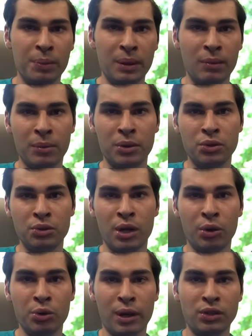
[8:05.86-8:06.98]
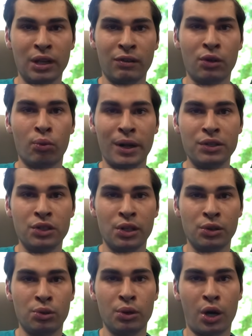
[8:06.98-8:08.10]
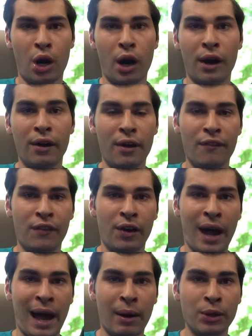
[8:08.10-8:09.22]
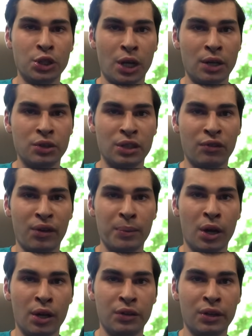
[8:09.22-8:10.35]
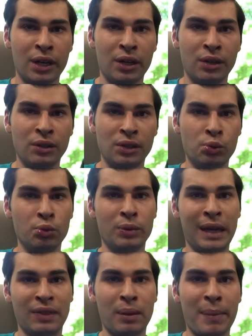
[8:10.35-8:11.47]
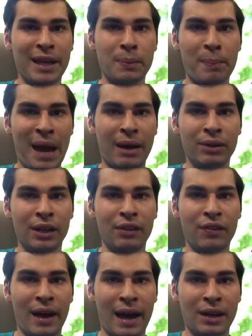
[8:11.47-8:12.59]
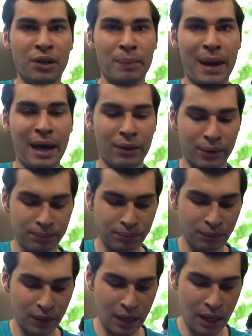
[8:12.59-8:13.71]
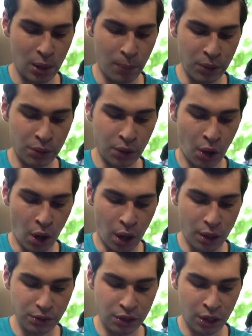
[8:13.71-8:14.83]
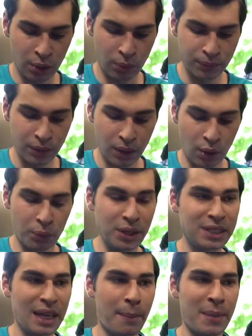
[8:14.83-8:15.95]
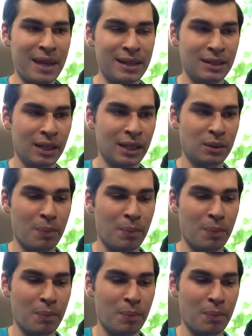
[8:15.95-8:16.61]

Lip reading: BMW, as you know, you actually have to register it to the car for how it charges it from the alternator to get the best battery life out of your battery. But you can also reset maintenance lights.